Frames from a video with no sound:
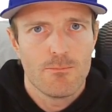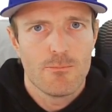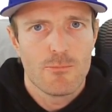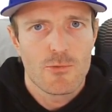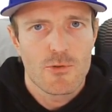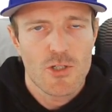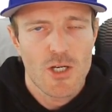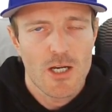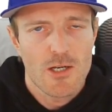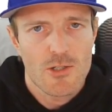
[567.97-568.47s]

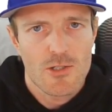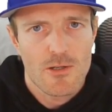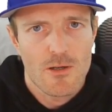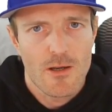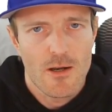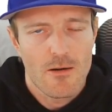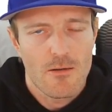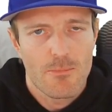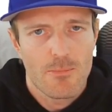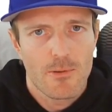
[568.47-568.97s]
change the
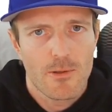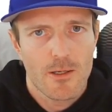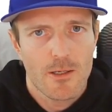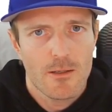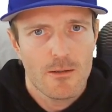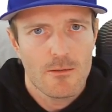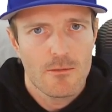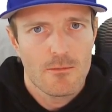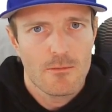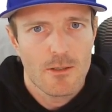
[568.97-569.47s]

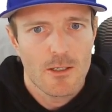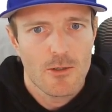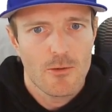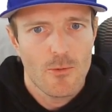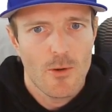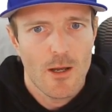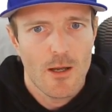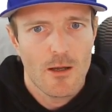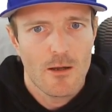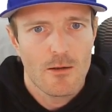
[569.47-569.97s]
airplane that you
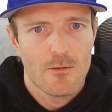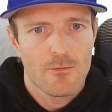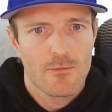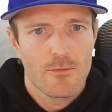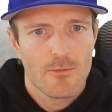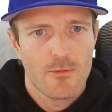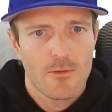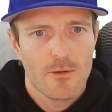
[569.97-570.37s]
have,